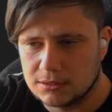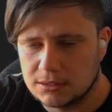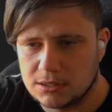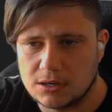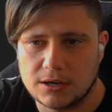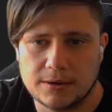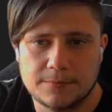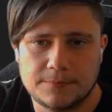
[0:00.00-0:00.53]

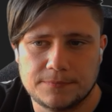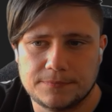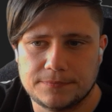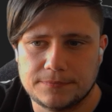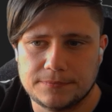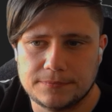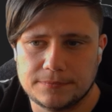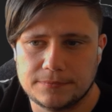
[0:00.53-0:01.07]
Right.
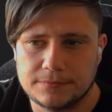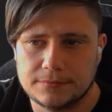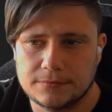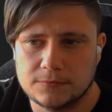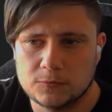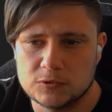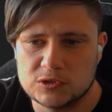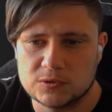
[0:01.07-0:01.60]

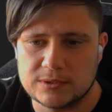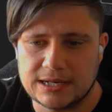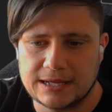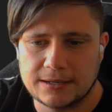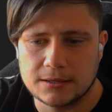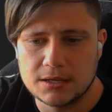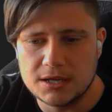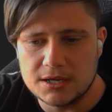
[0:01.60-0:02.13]
We'll do it
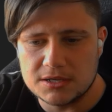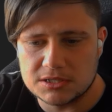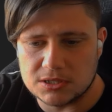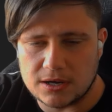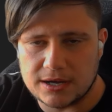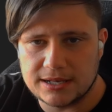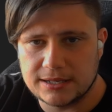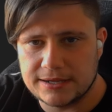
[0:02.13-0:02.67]
later.
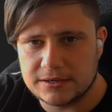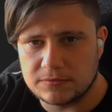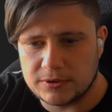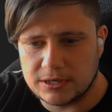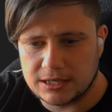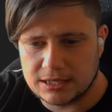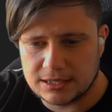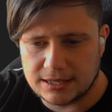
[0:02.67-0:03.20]
So I like
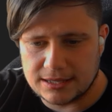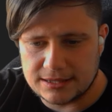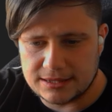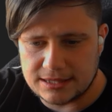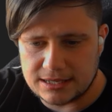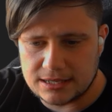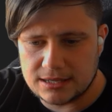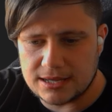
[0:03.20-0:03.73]
running
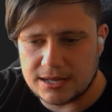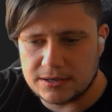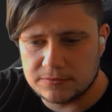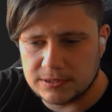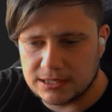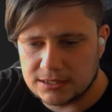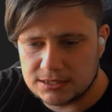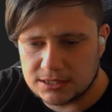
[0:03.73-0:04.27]
the
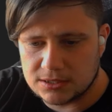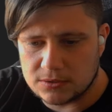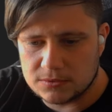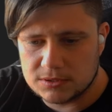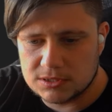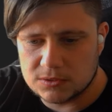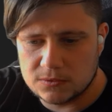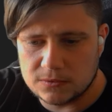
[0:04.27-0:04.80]
Unrelenting
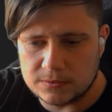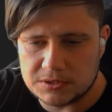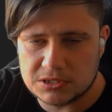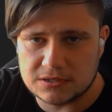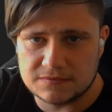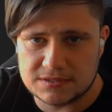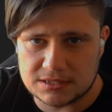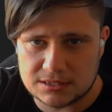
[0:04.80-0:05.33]
Onslaught,
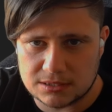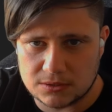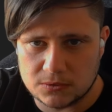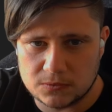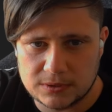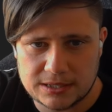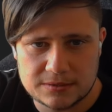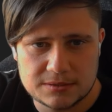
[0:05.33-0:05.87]
which gives us the
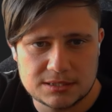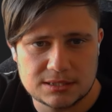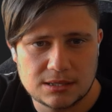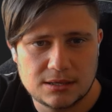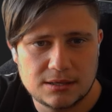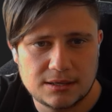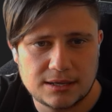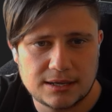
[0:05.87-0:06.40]

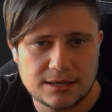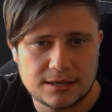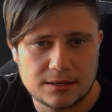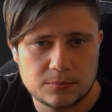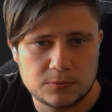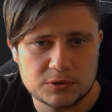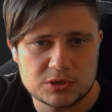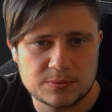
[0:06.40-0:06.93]
cooldowns.
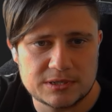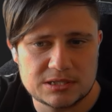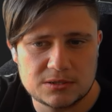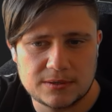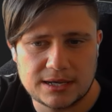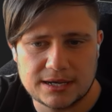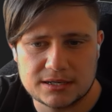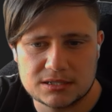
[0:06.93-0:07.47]
Means
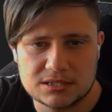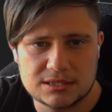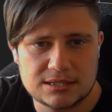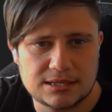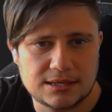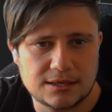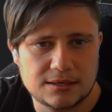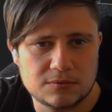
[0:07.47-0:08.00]
you
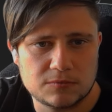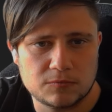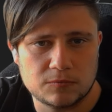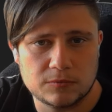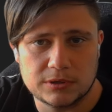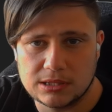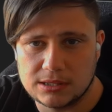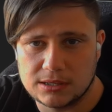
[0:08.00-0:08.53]
actually get
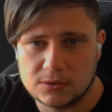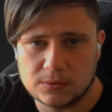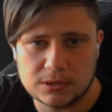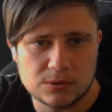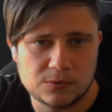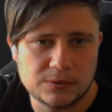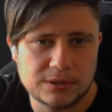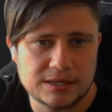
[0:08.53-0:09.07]
really
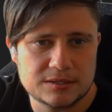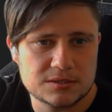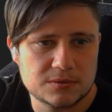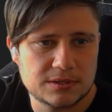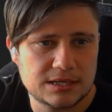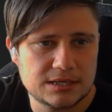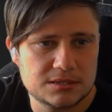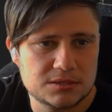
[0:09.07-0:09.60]
quick cooldowns on